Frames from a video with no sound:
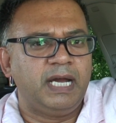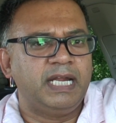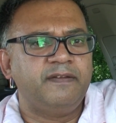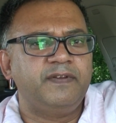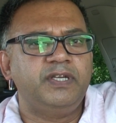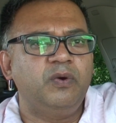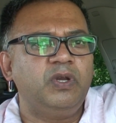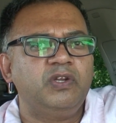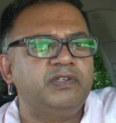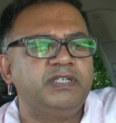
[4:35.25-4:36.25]
And if you
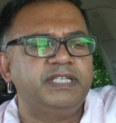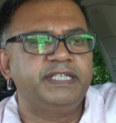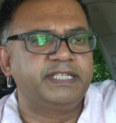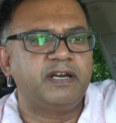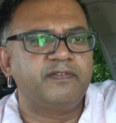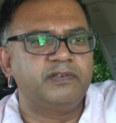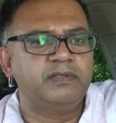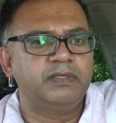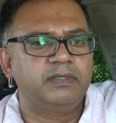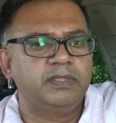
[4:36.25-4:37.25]
don't learn to discover,
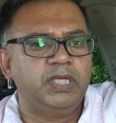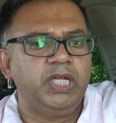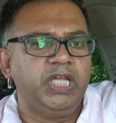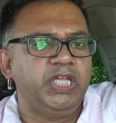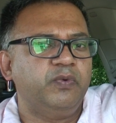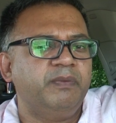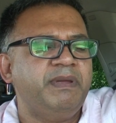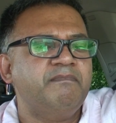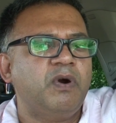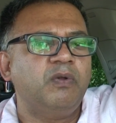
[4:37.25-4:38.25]
you will
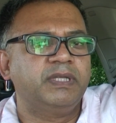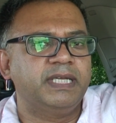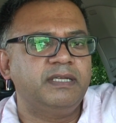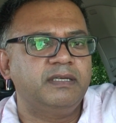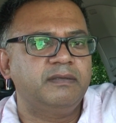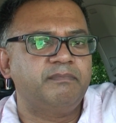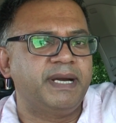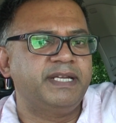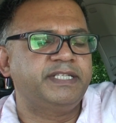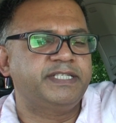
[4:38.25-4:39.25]
be molded
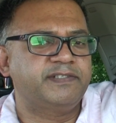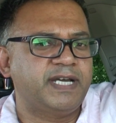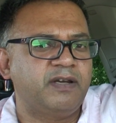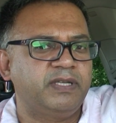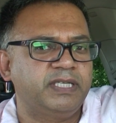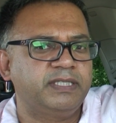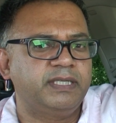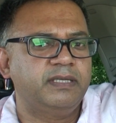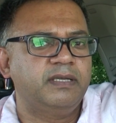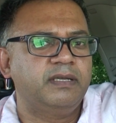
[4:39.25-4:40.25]
by the surroundings
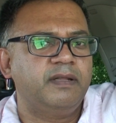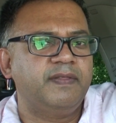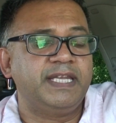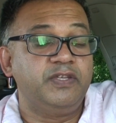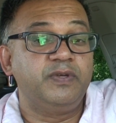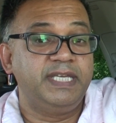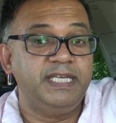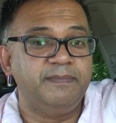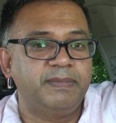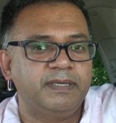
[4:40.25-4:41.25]
that you
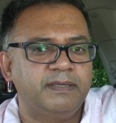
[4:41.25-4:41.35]
keep.